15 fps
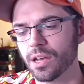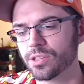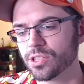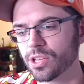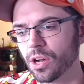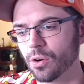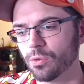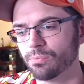
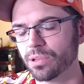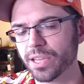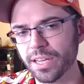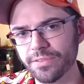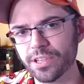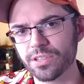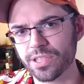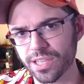So
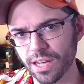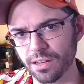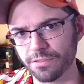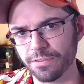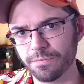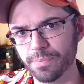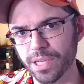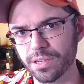believe in
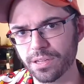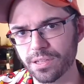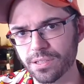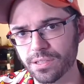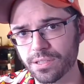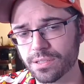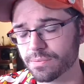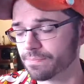yourself,
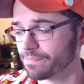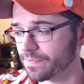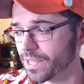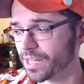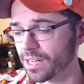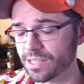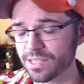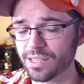because
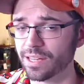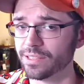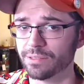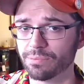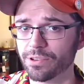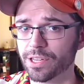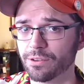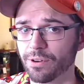like I said,
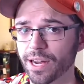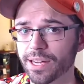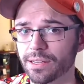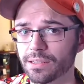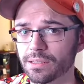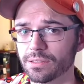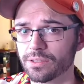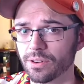you're pretty great,
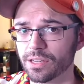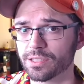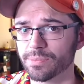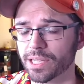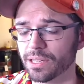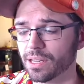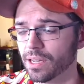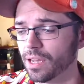trust me.